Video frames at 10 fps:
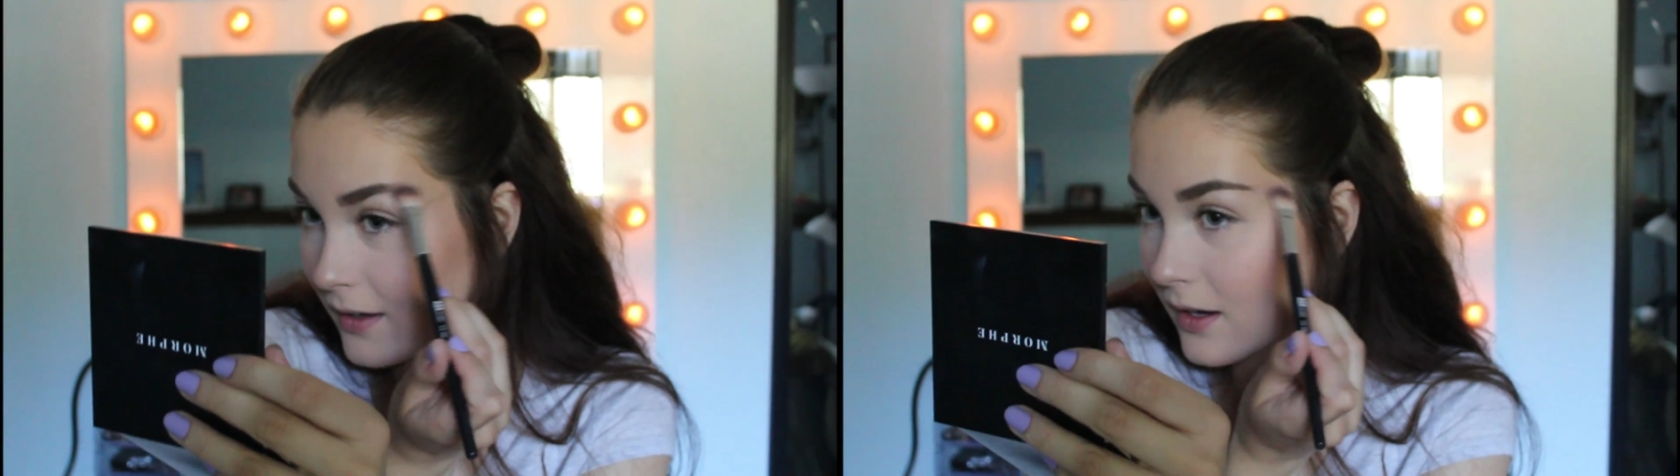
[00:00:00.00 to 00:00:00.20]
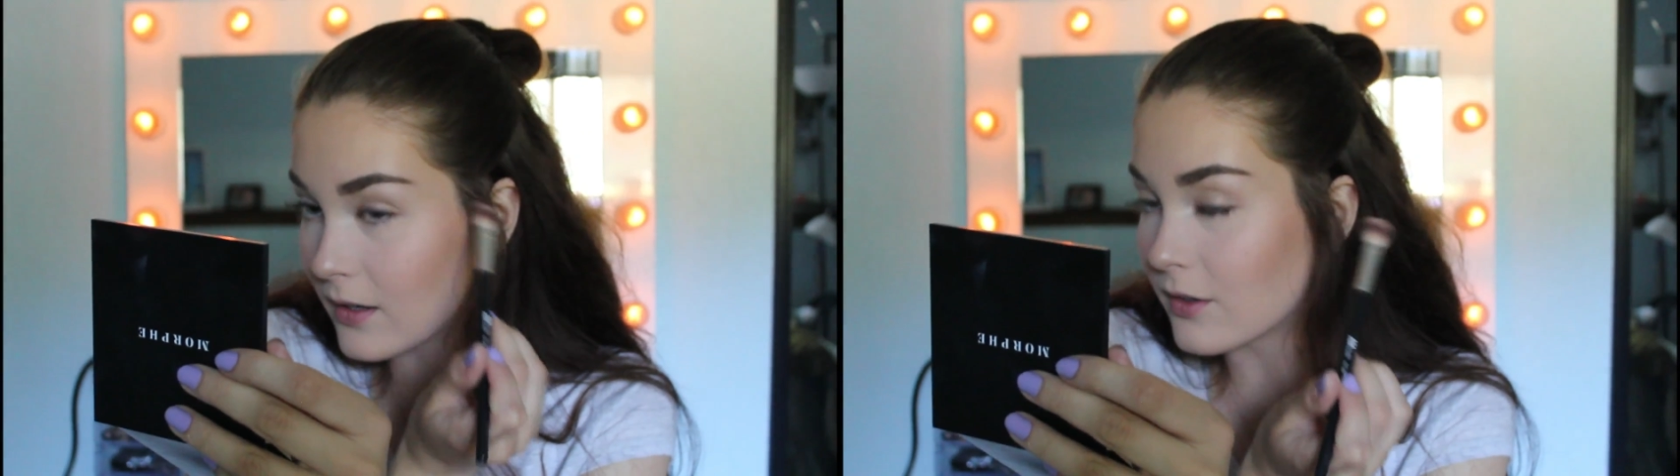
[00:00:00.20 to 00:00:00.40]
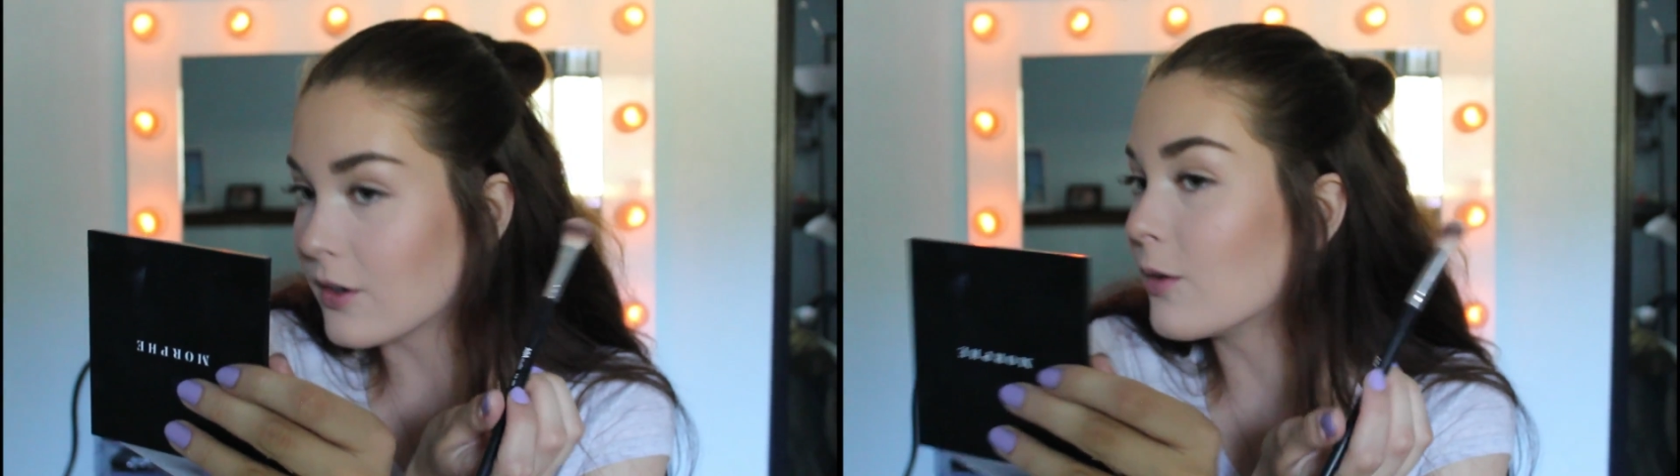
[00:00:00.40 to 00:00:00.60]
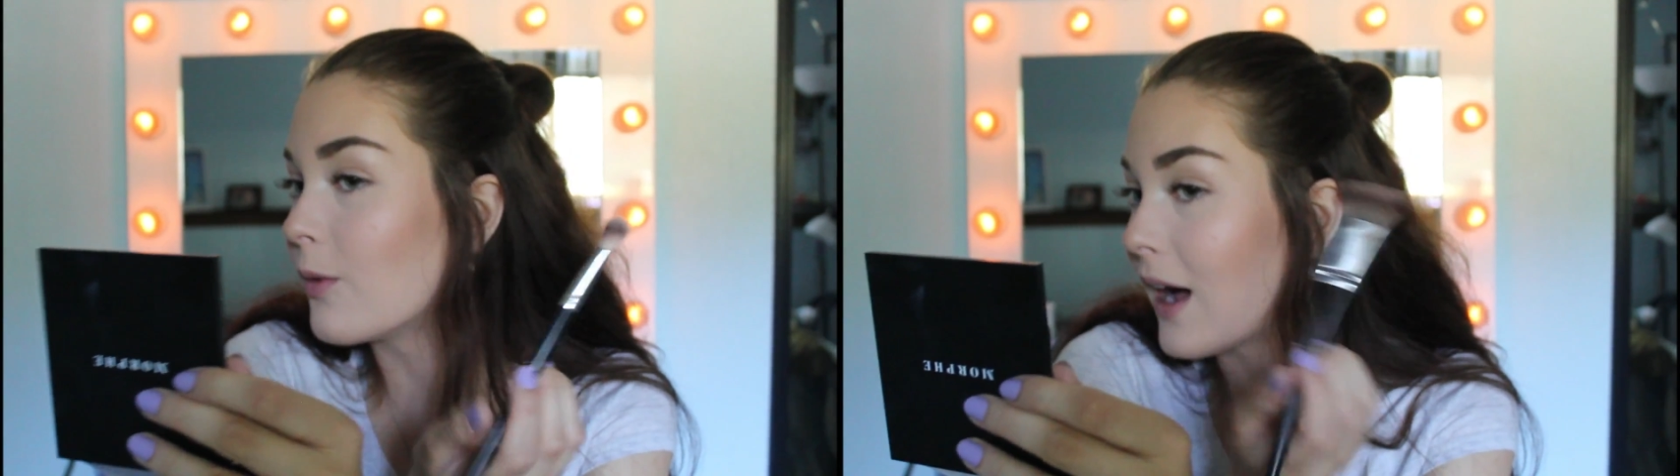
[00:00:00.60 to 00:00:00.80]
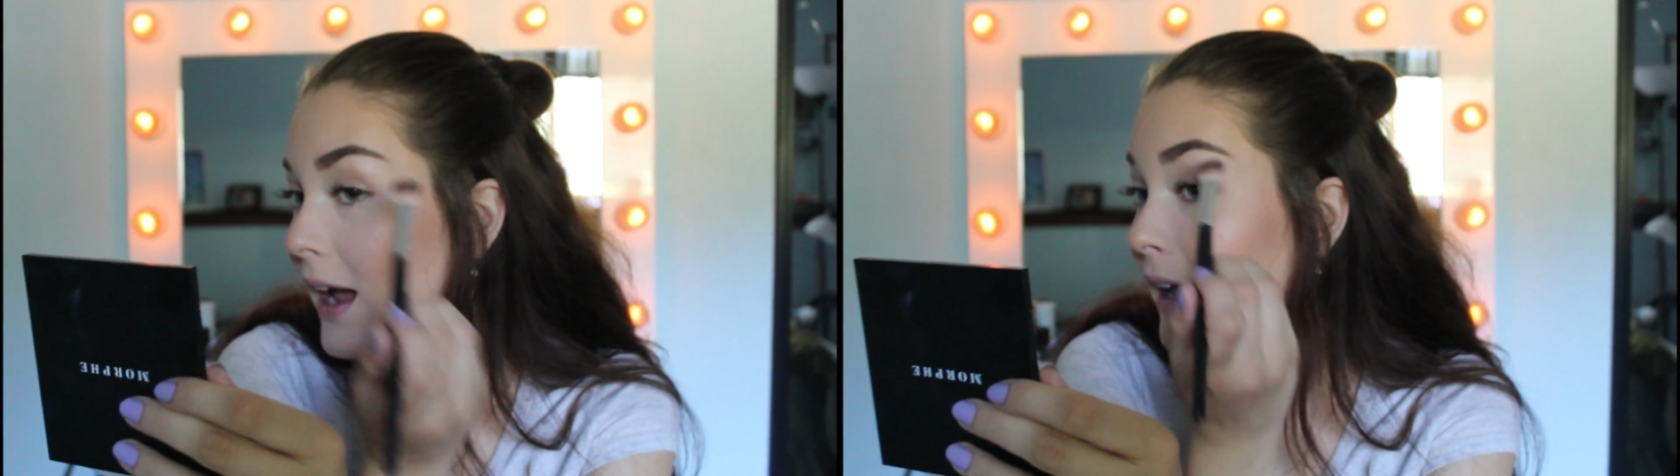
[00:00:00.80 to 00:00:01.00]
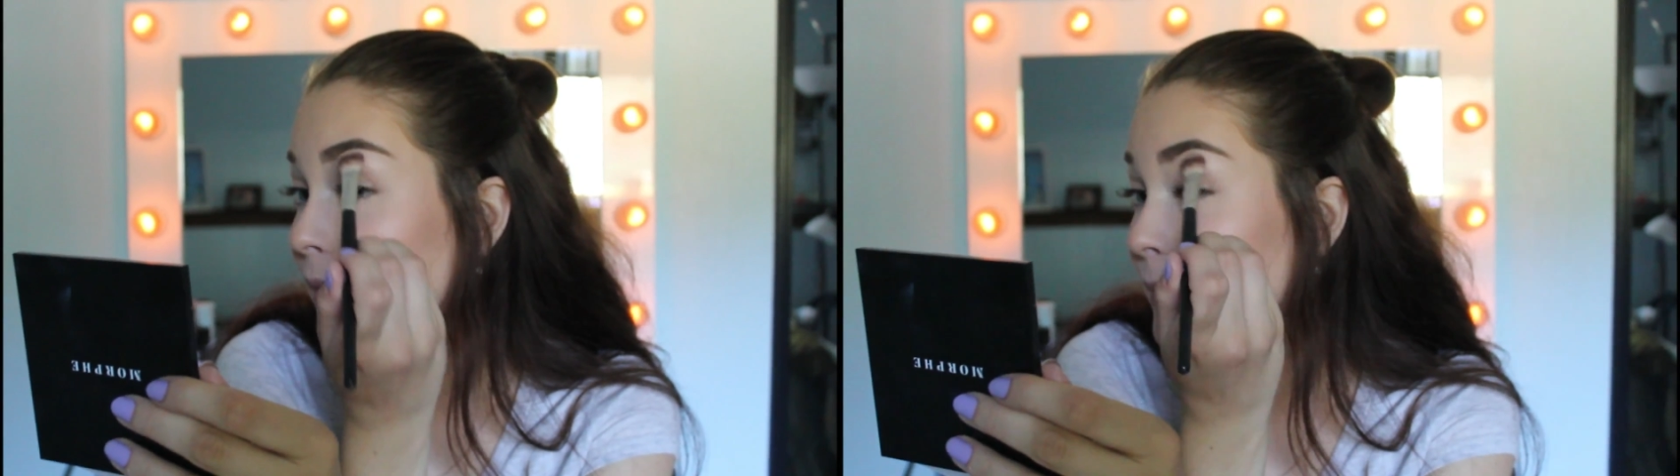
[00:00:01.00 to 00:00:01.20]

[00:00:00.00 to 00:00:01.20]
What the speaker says: and I don't know why,